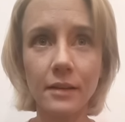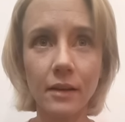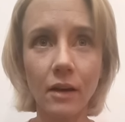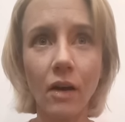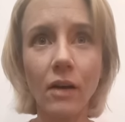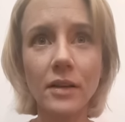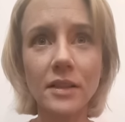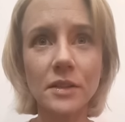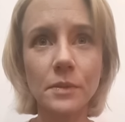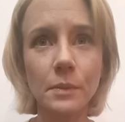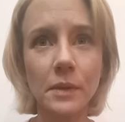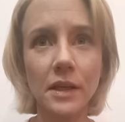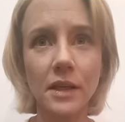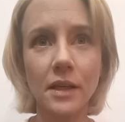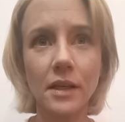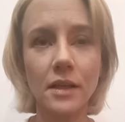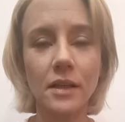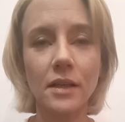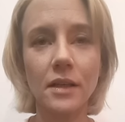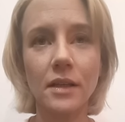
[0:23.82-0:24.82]
they asked
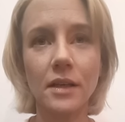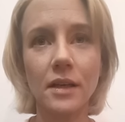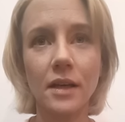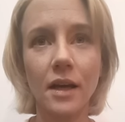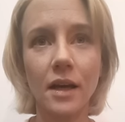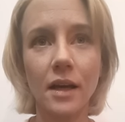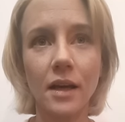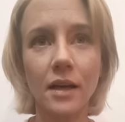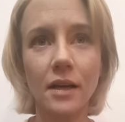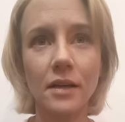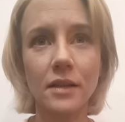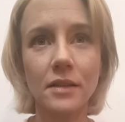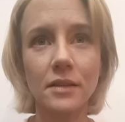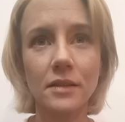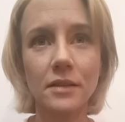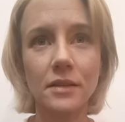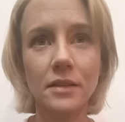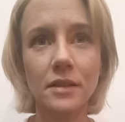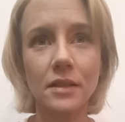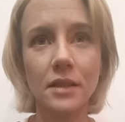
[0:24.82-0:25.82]
me,
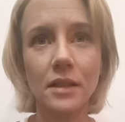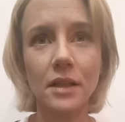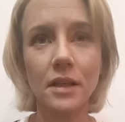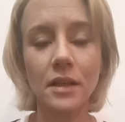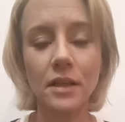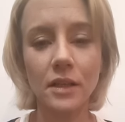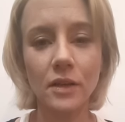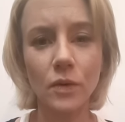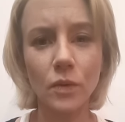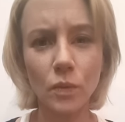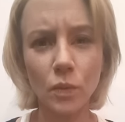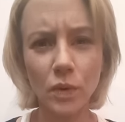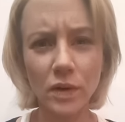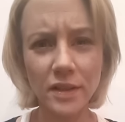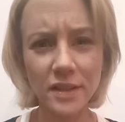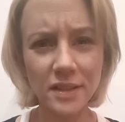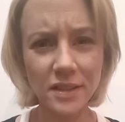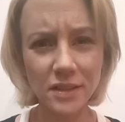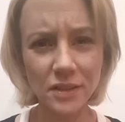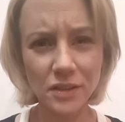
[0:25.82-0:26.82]

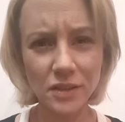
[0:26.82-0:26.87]
what